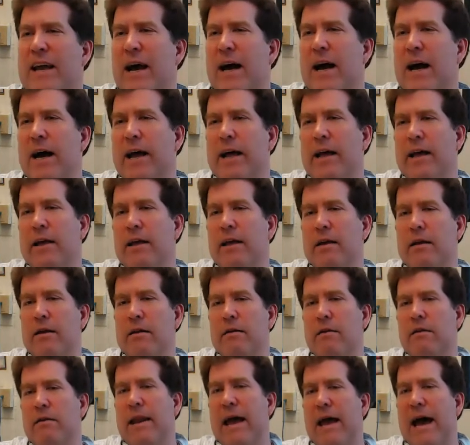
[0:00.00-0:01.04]
guy
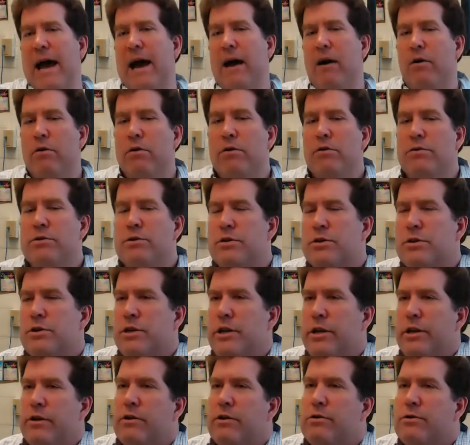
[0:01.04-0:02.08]
now who's a
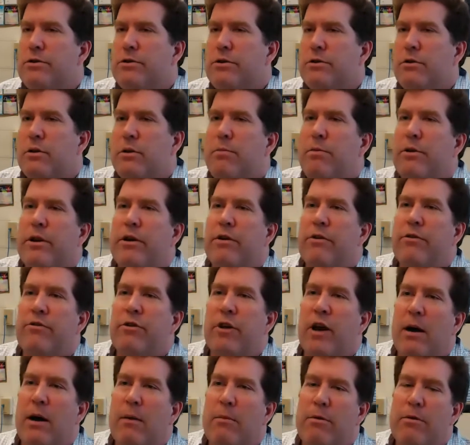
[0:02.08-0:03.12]
senior who's doing a pretty good
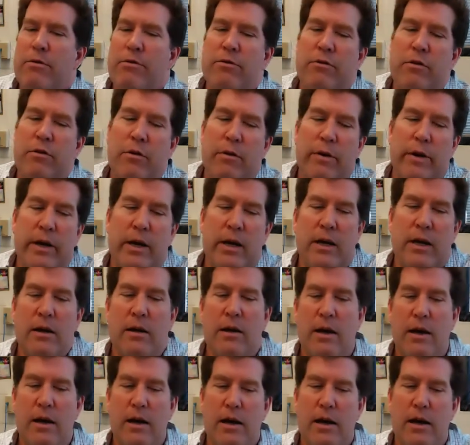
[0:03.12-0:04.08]
job, who's doing